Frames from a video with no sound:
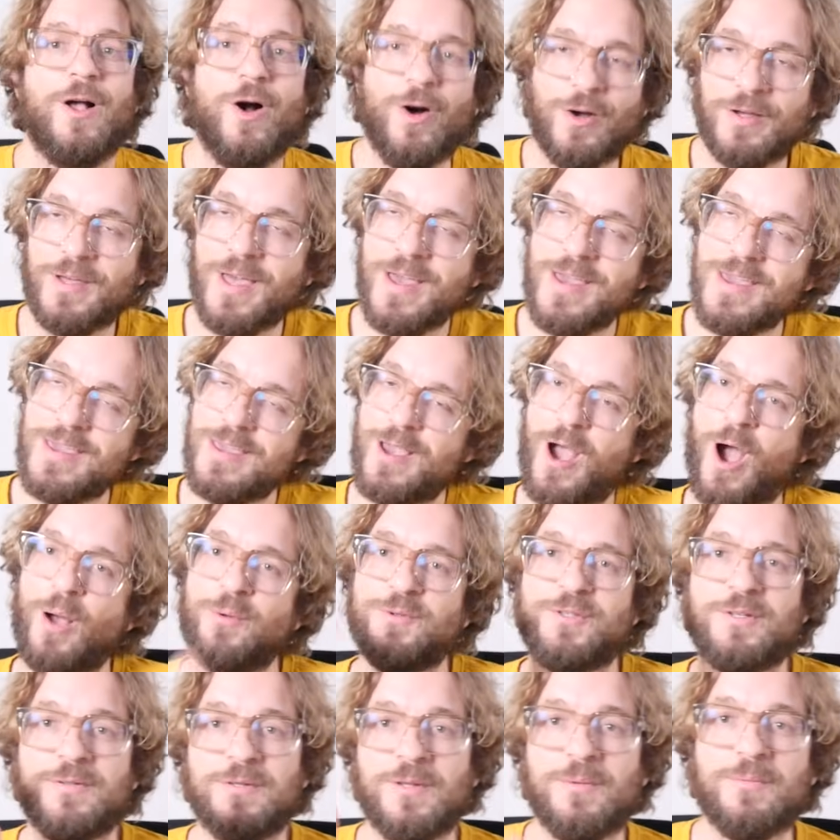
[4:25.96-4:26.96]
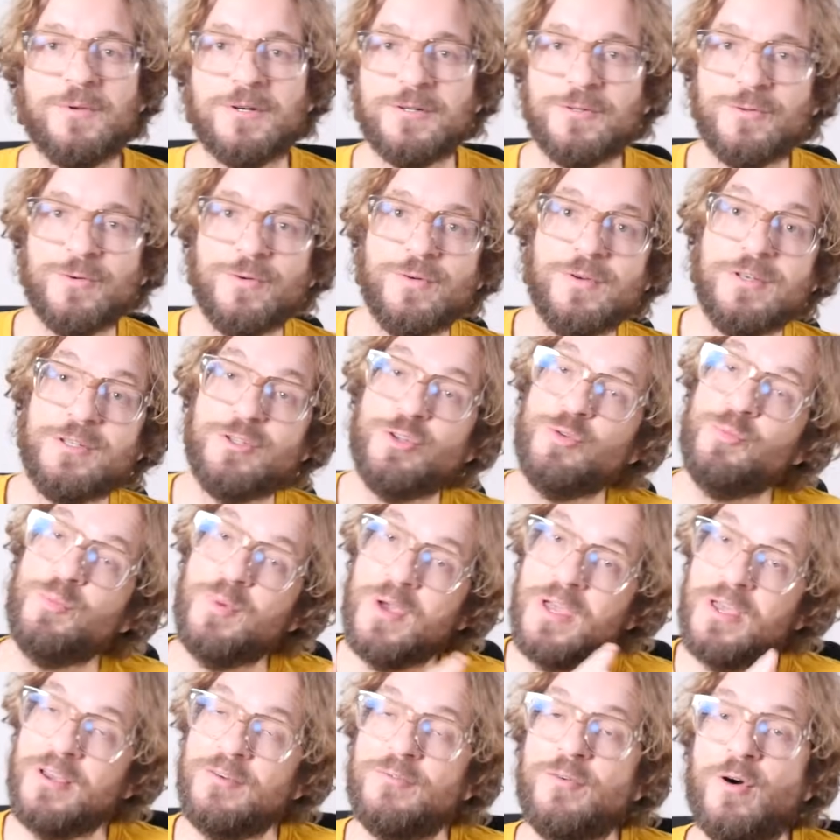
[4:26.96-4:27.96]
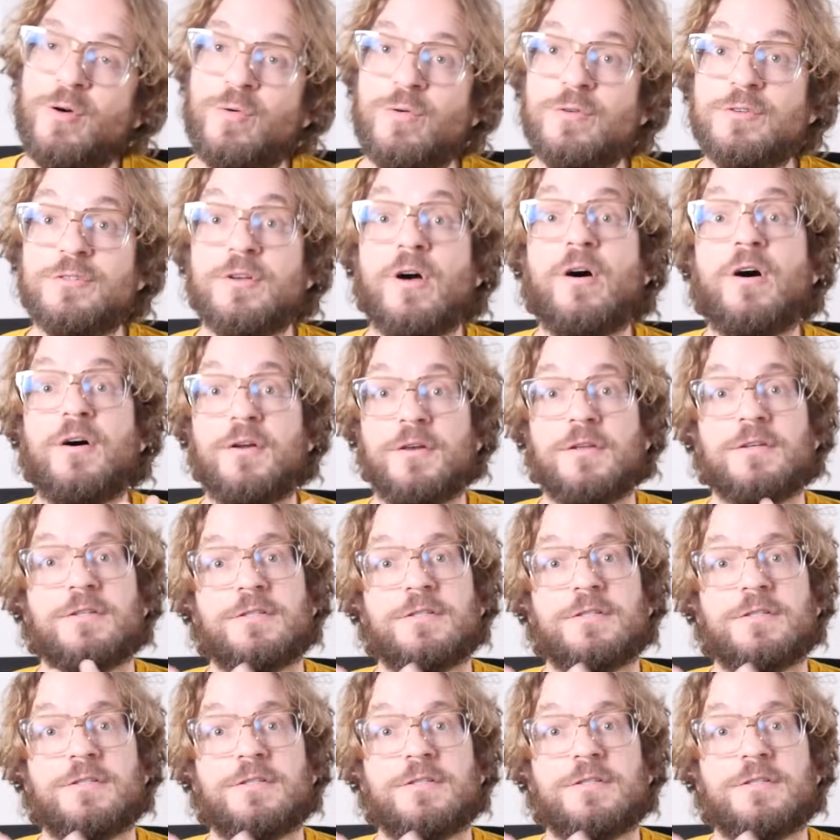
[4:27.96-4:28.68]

Okay, option number 2 is to make focus on a